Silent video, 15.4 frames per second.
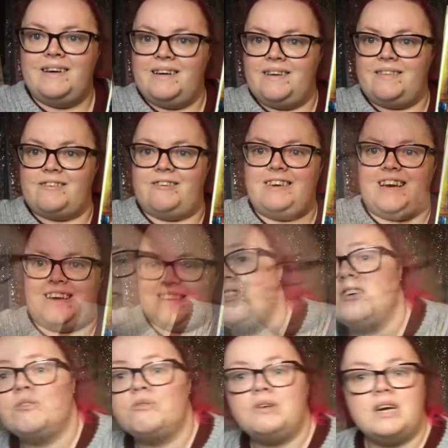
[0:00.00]
So yeah, looks
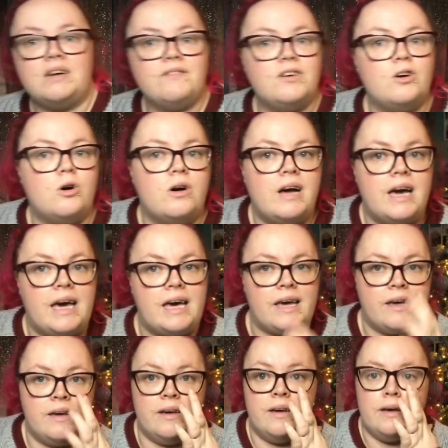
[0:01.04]
like we haven't got a
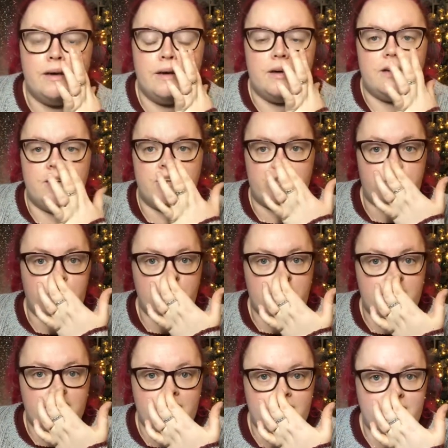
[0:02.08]
spoiler
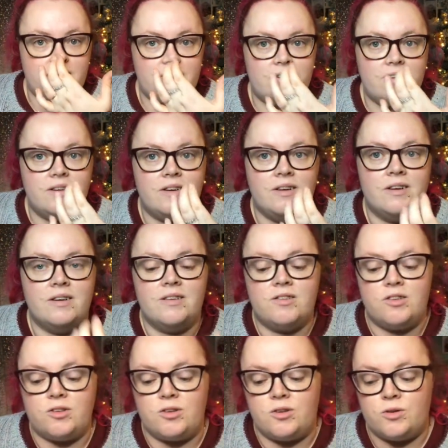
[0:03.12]
card
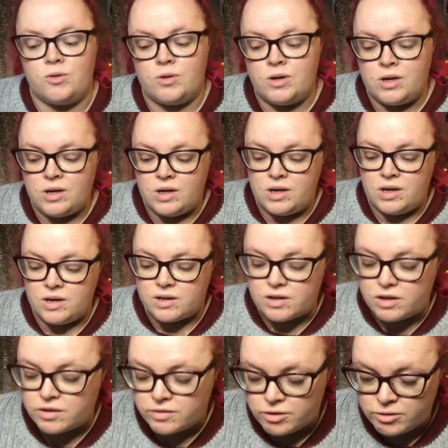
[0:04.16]
to go
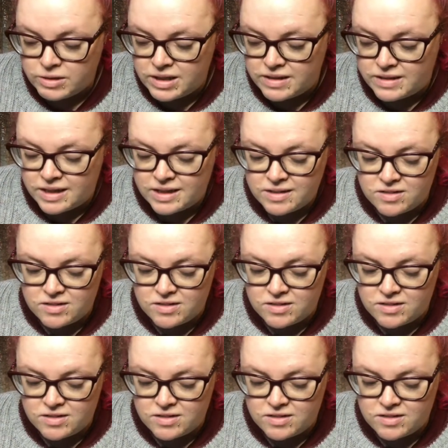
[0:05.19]
through anything.